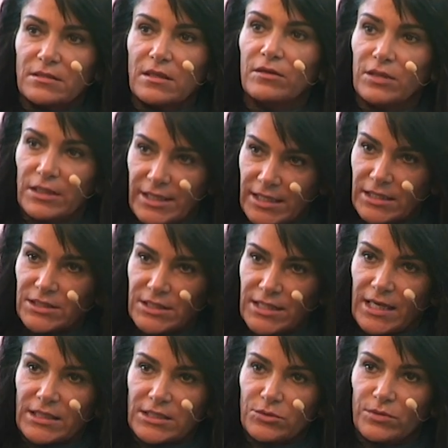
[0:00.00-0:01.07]
legal
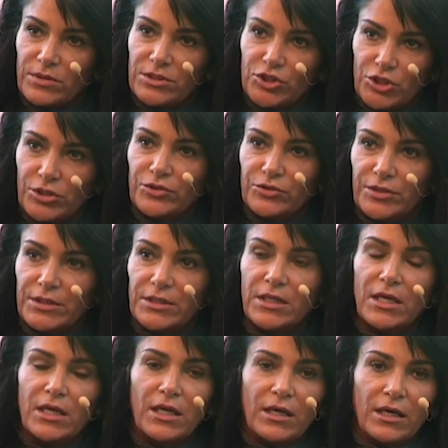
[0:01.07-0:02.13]
sex with children
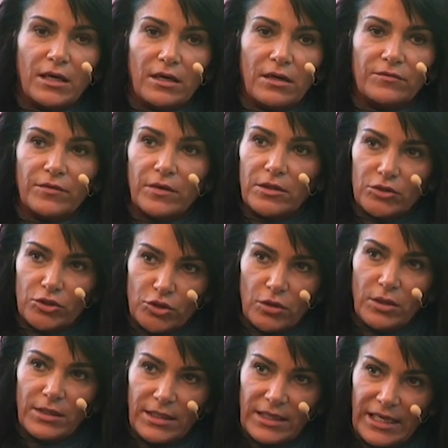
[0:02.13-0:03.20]
of
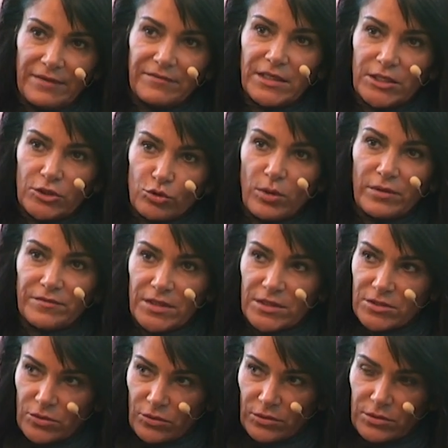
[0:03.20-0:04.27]
11 and 12
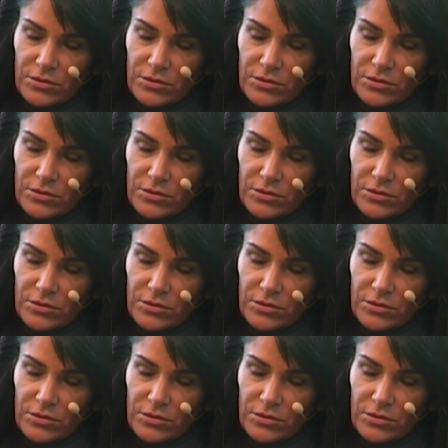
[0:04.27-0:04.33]
years old.